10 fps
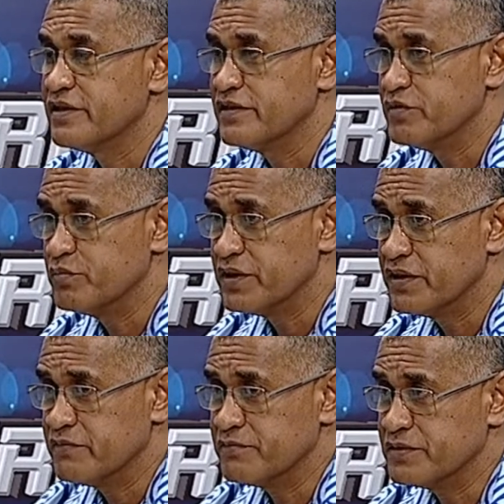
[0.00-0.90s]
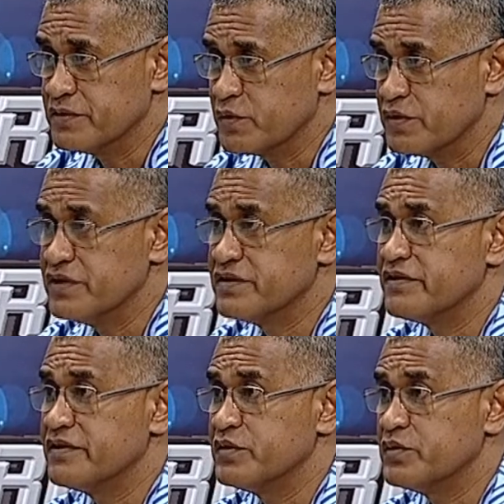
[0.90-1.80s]
You may have a
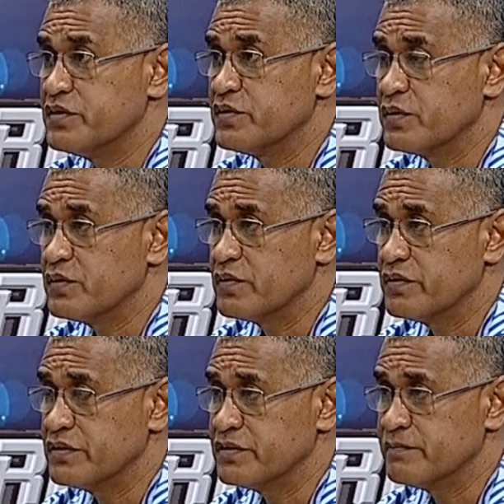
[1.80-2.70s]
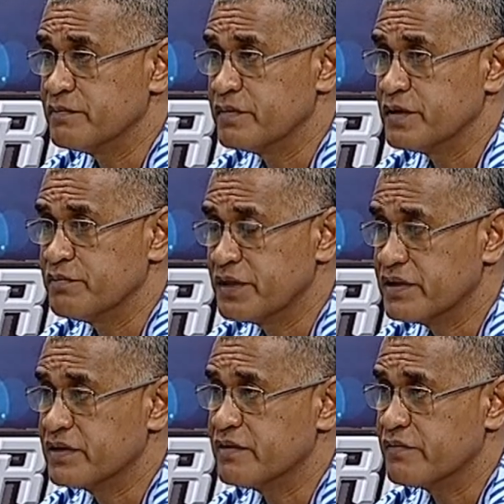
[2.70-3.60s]
condition that you need to go to the
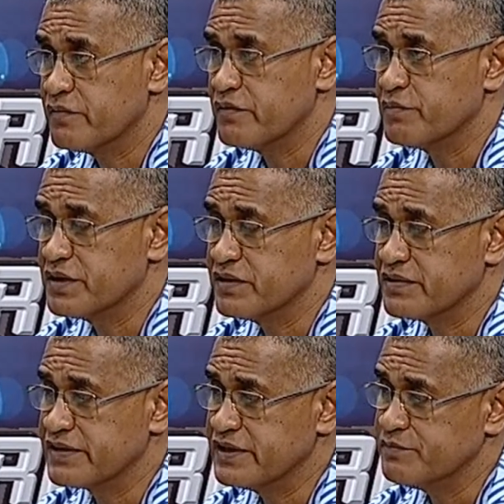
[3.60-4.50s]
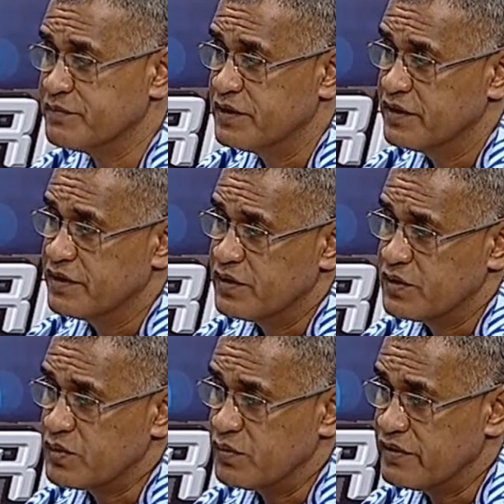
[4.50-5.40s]
medical, through the medical scheme.
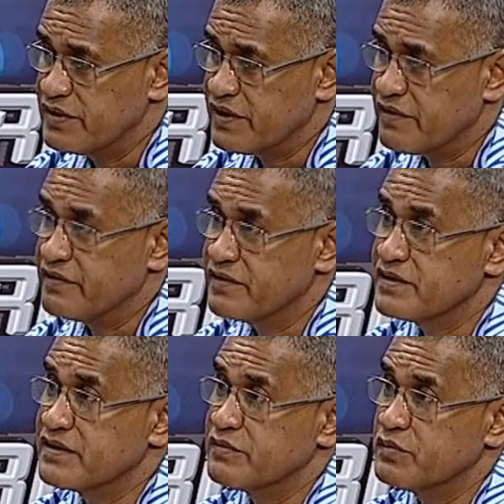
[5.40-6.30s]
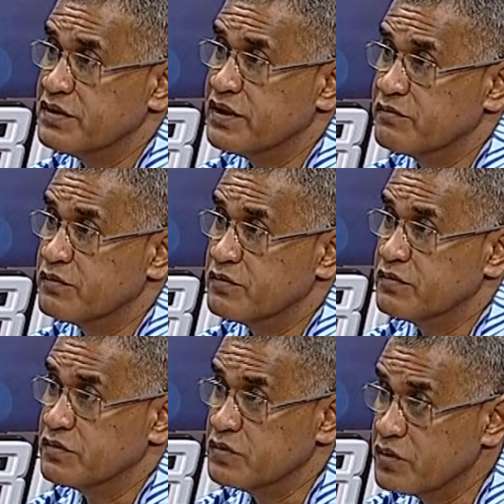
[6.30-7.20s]
So these are the things that
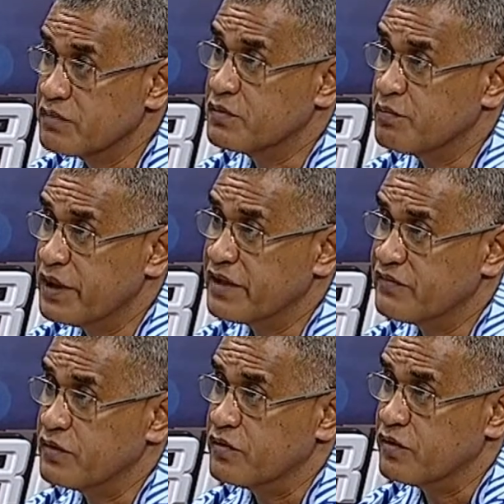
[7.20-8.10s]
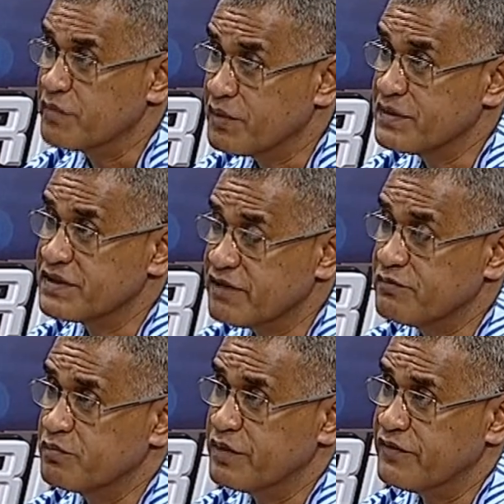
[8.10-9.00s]
you have to plan for, or members have
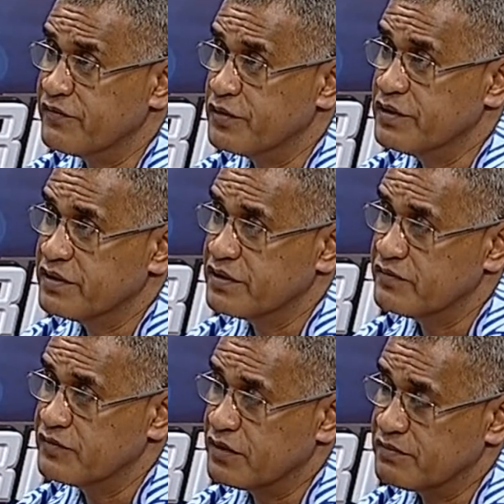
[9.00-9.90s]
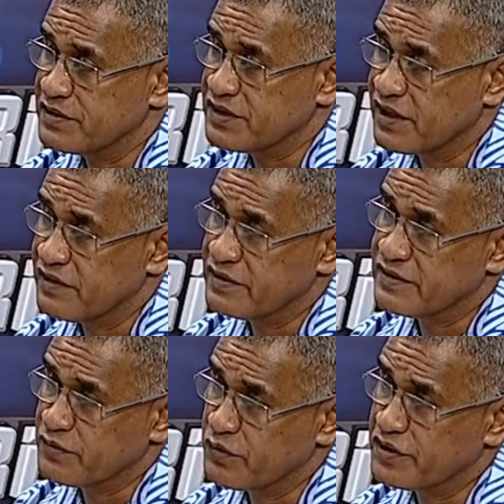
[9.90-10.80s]
to plan for. If you have a child
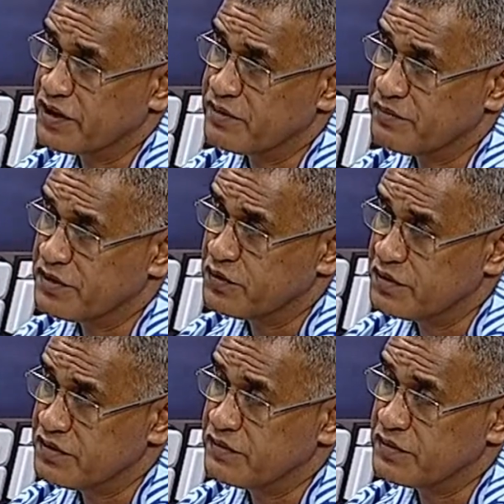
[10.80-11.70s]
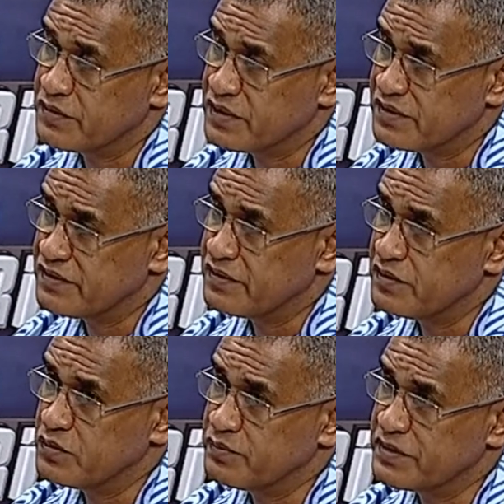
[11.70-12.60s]
that's growing up and you need to education,
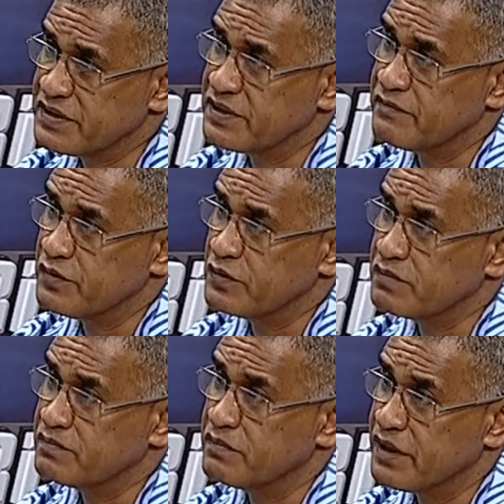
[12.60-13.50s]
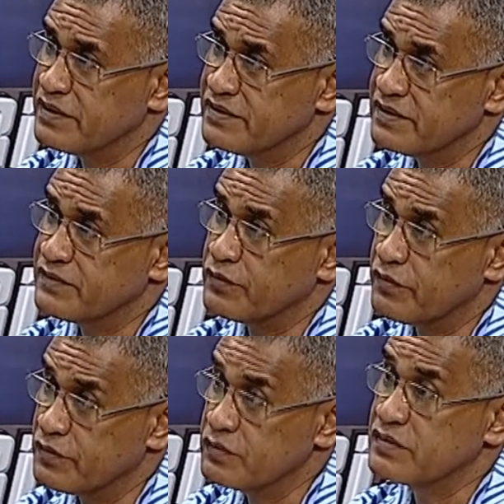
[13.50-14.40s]
you preserve those balances for
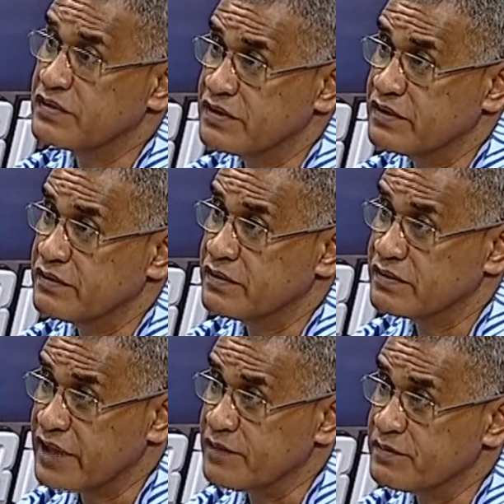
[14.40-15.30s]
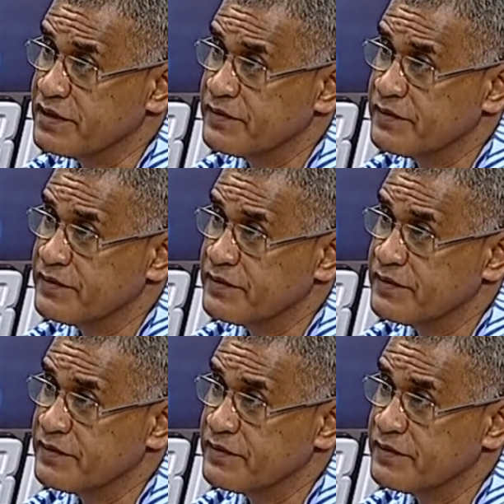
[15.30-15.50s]
those types.